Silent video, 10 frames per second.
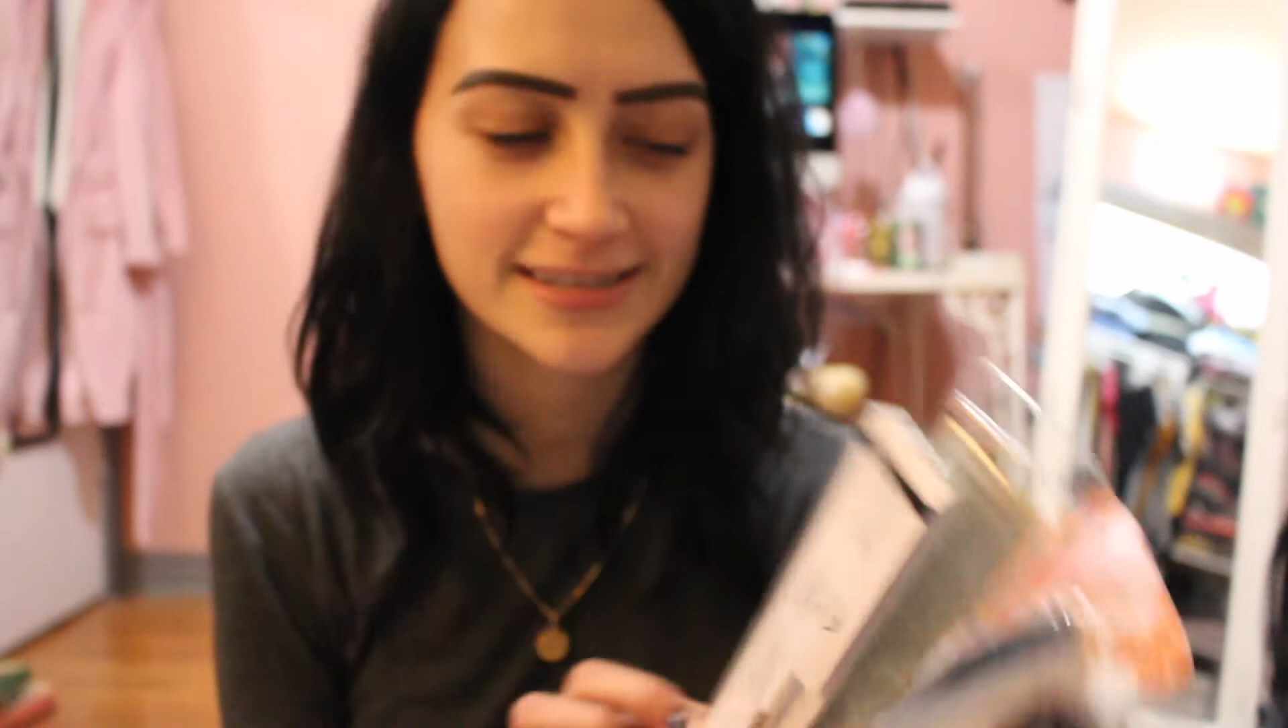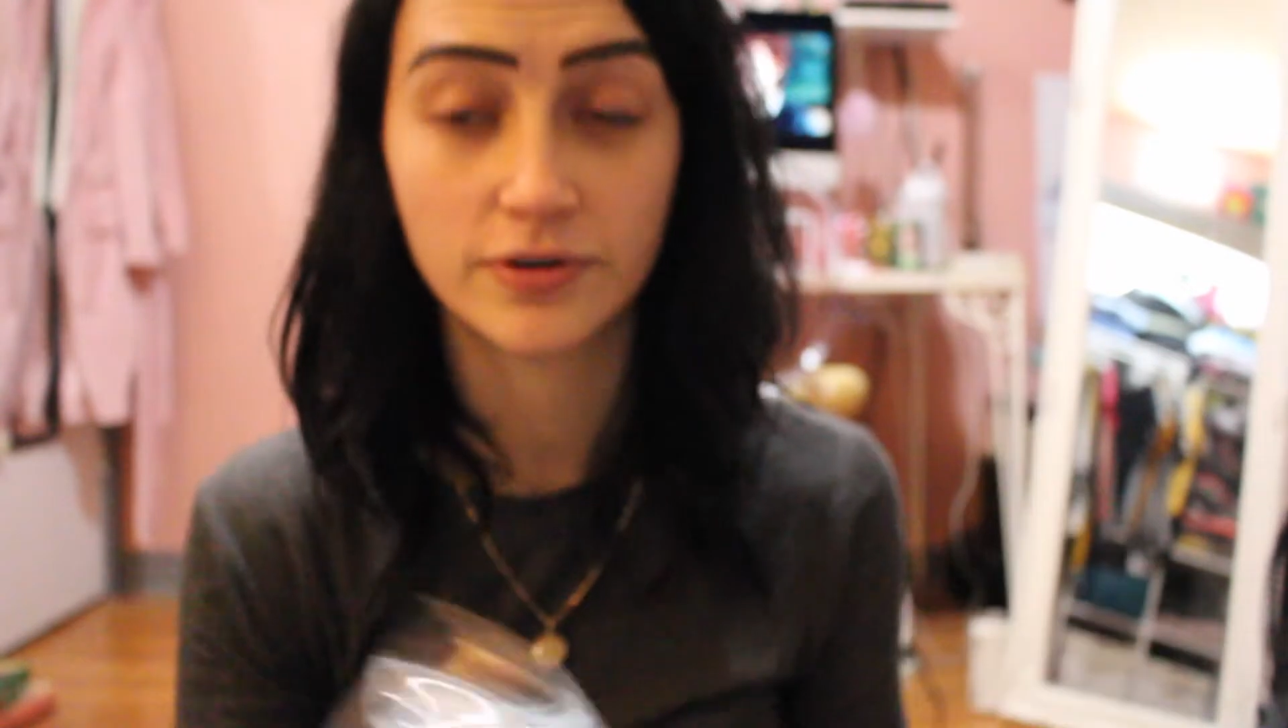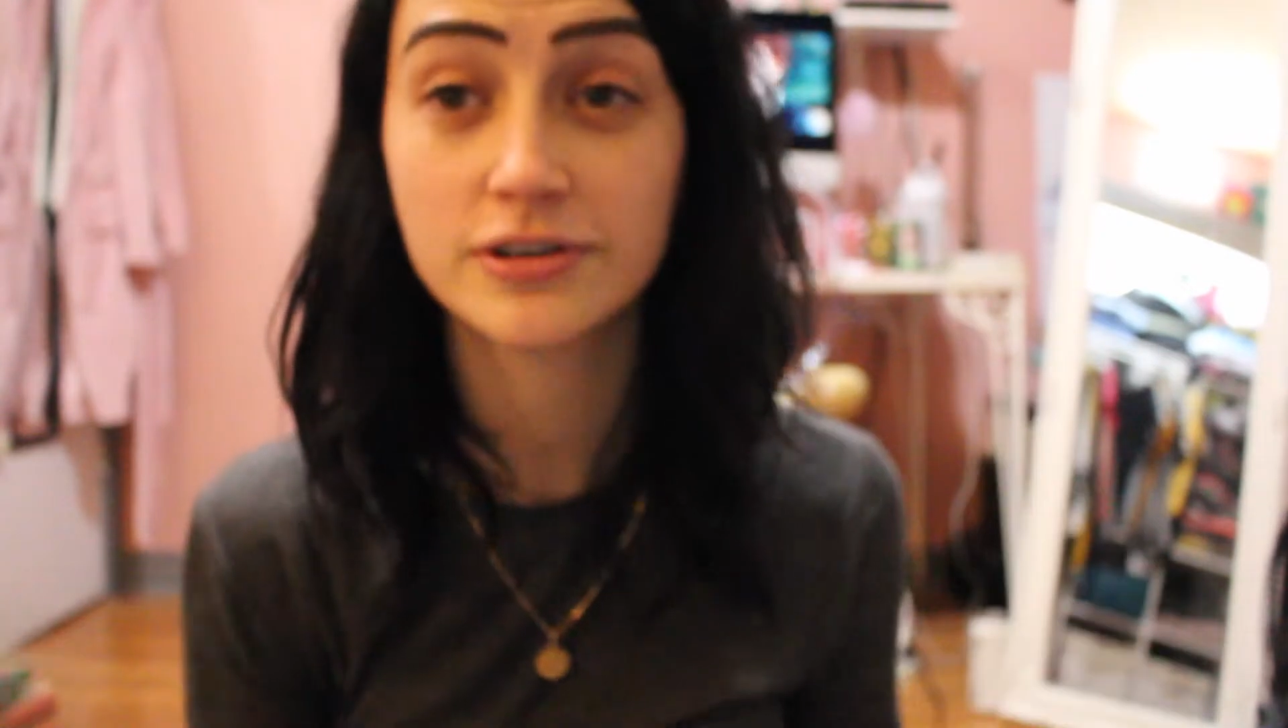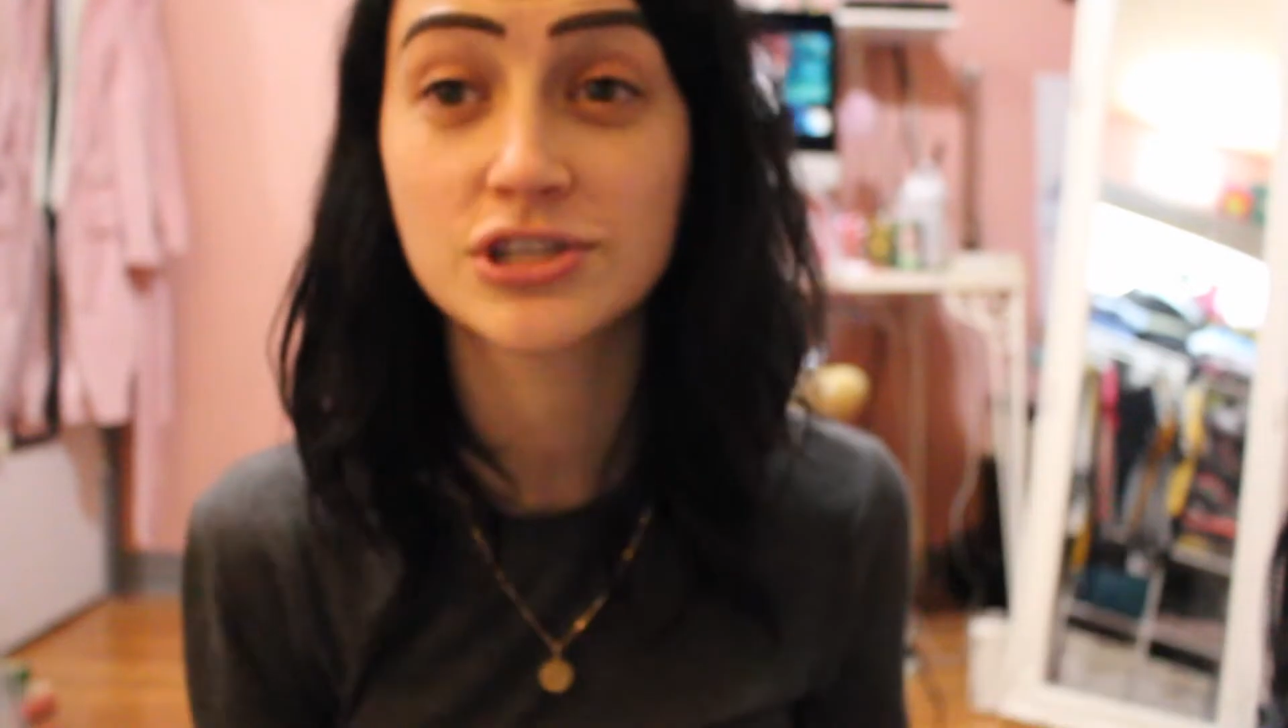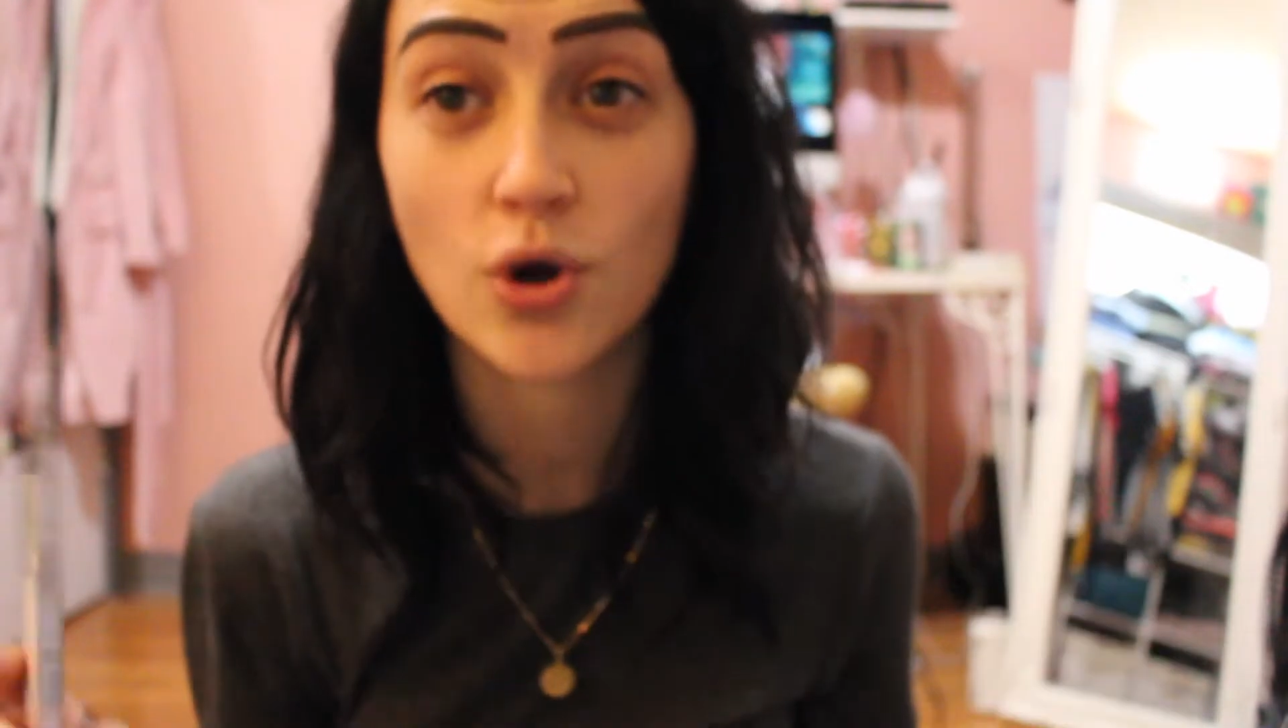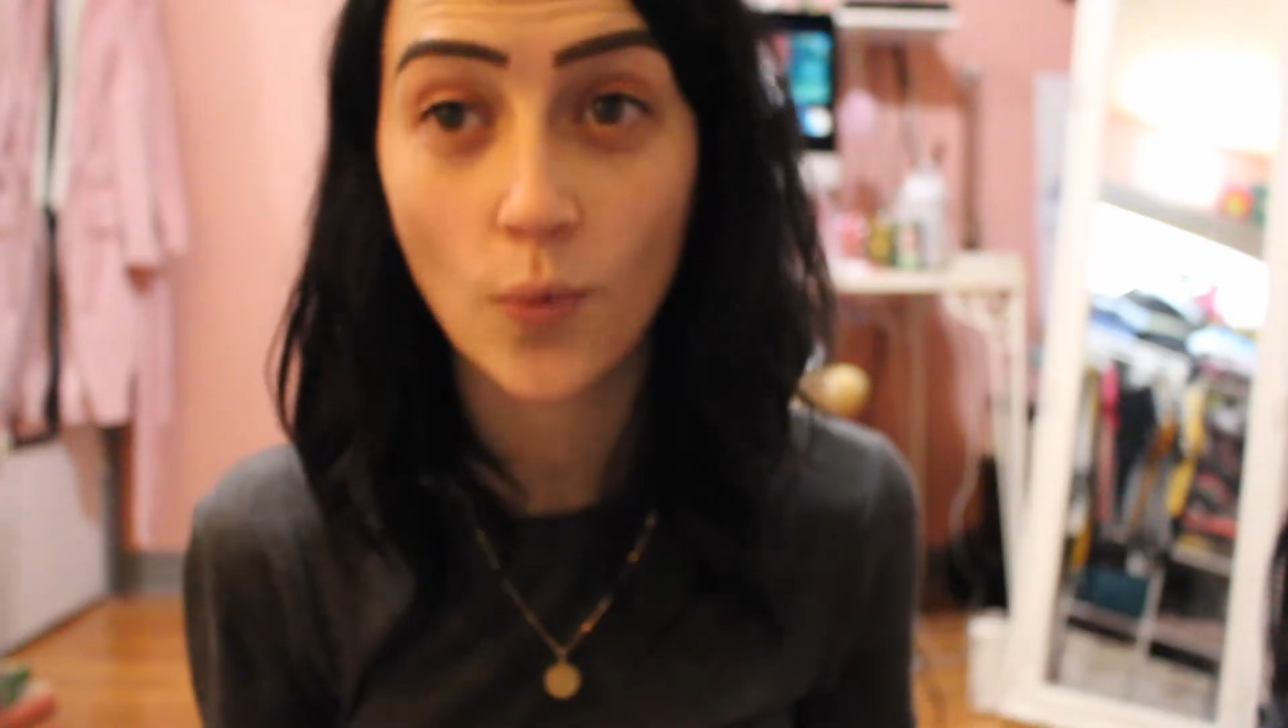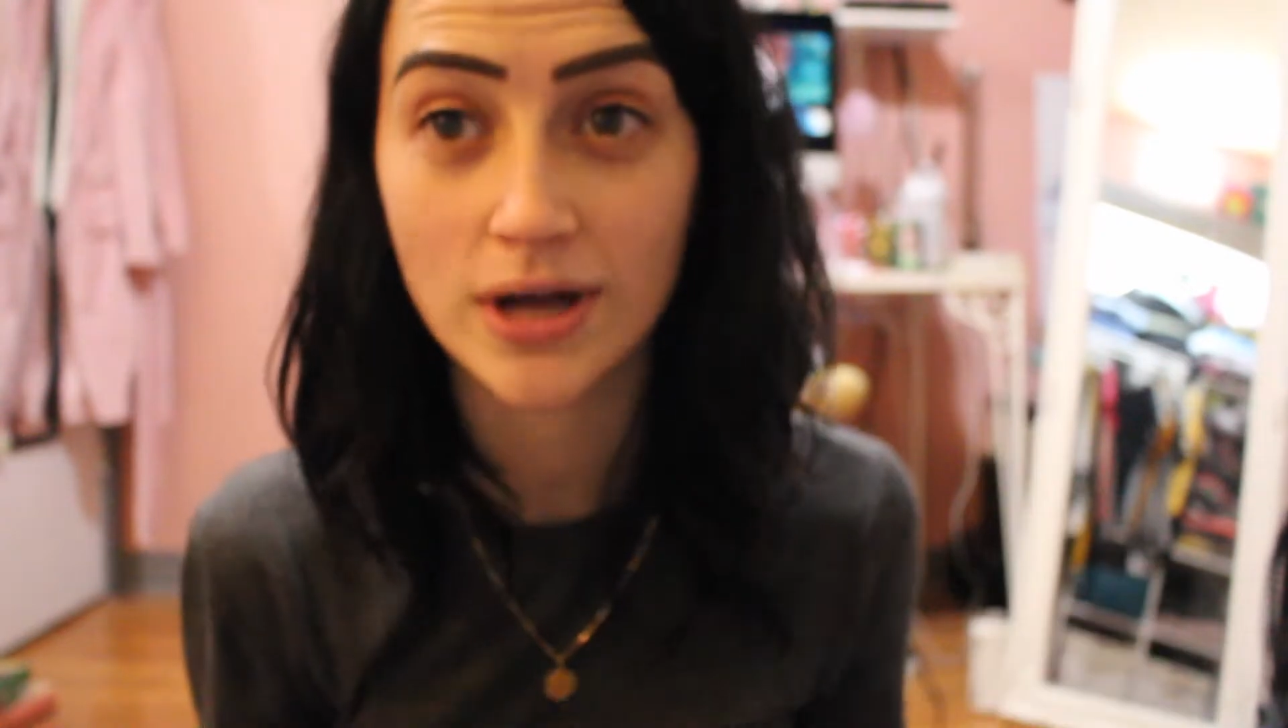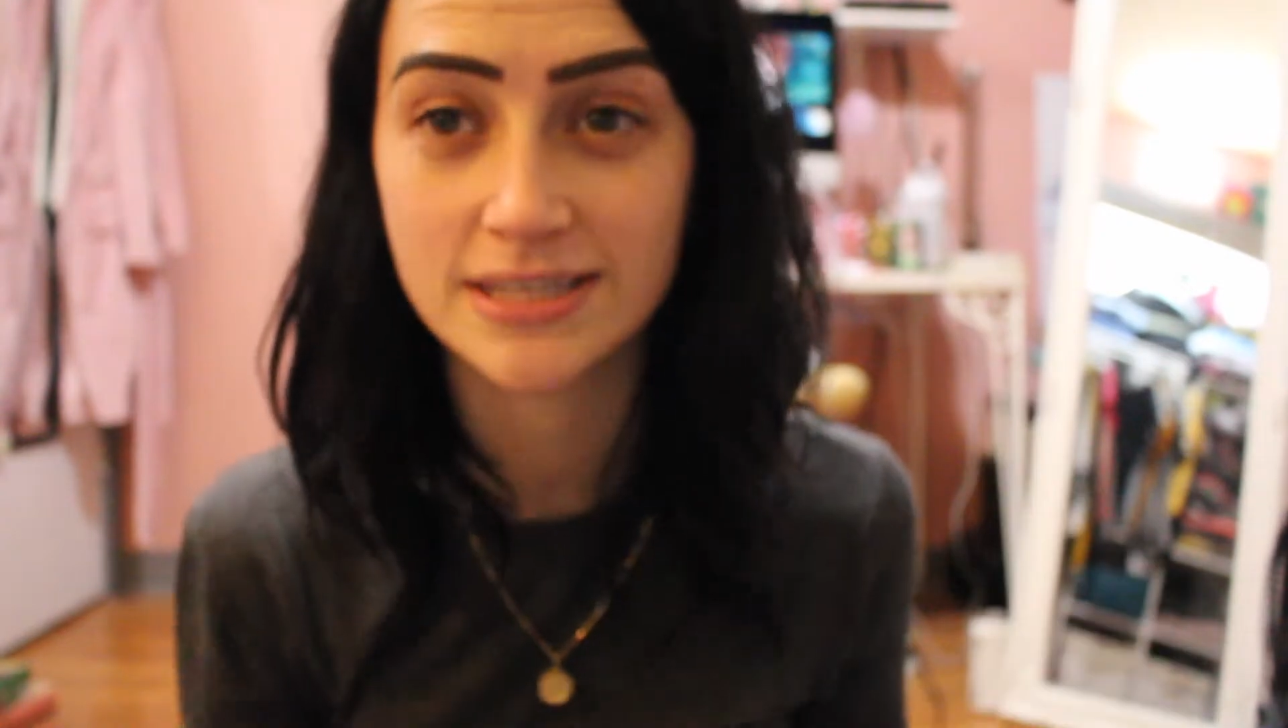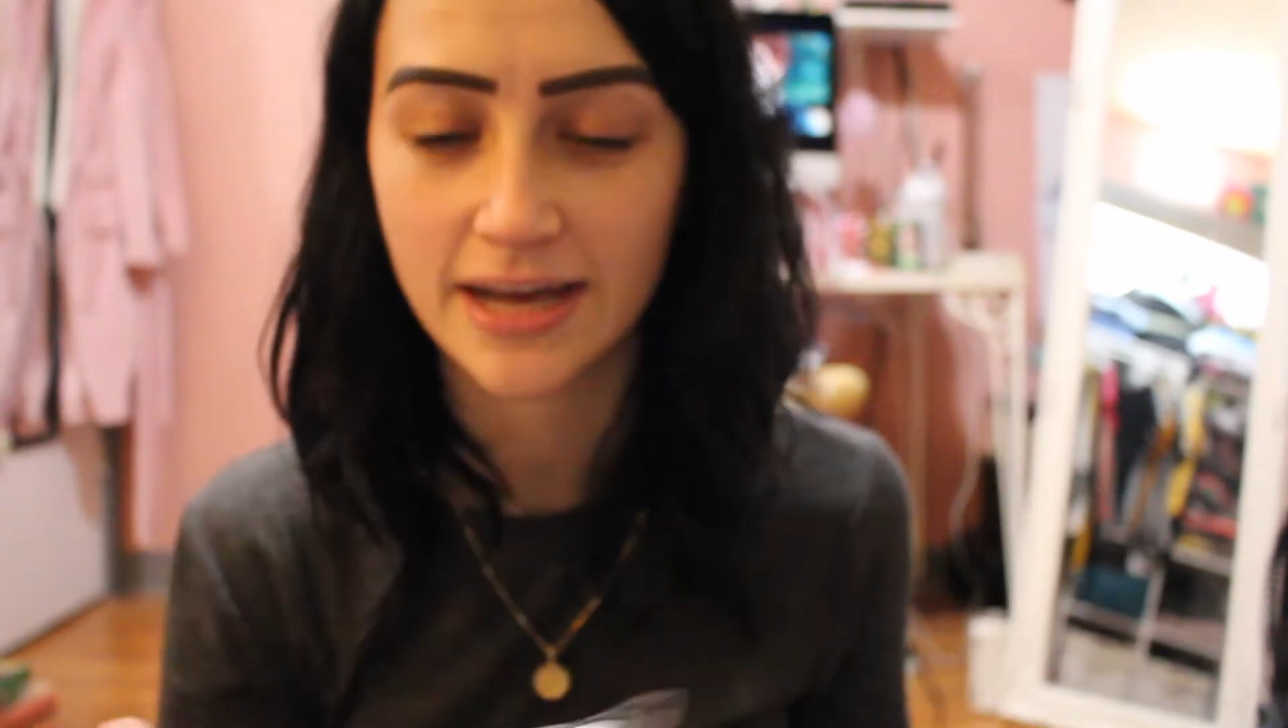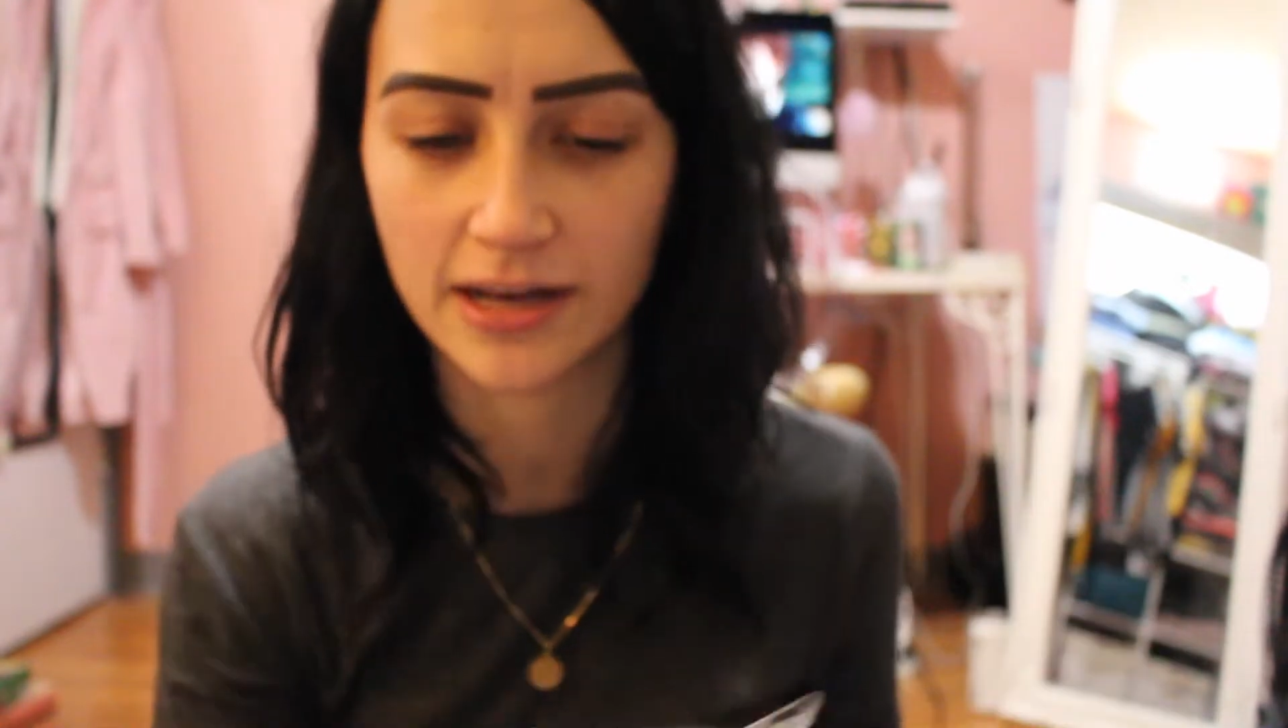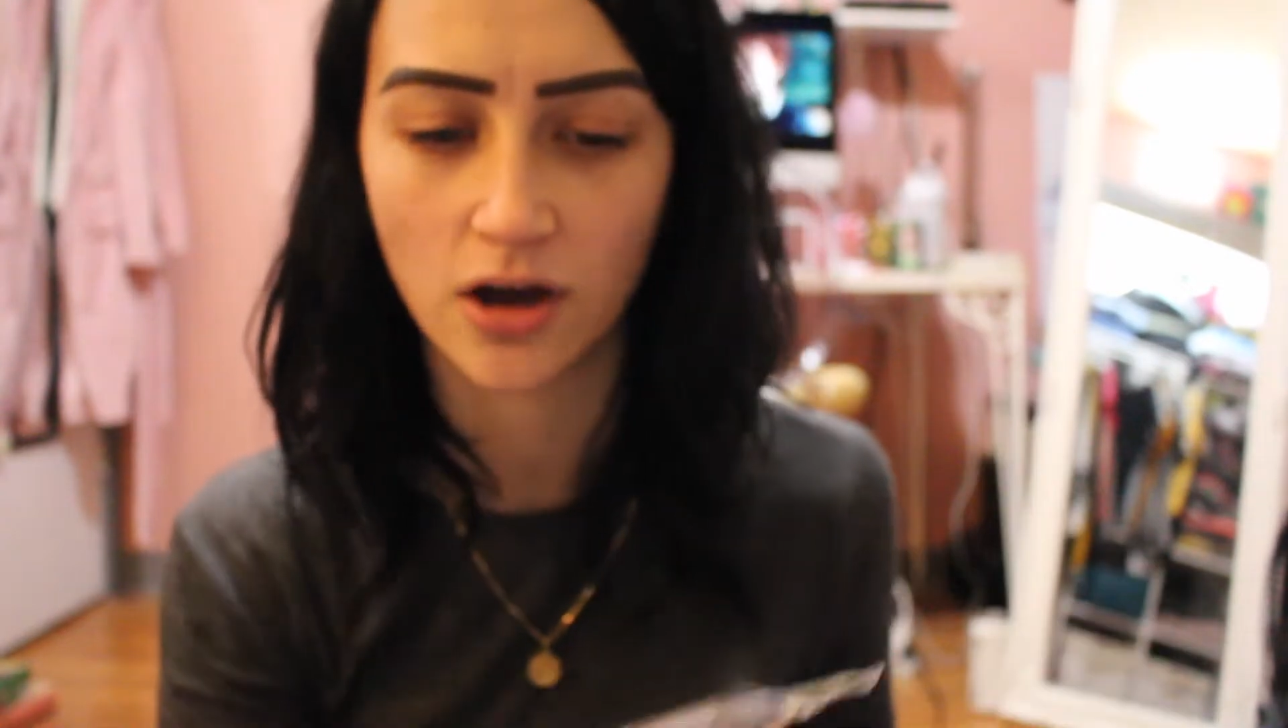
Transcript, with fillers: The first ones I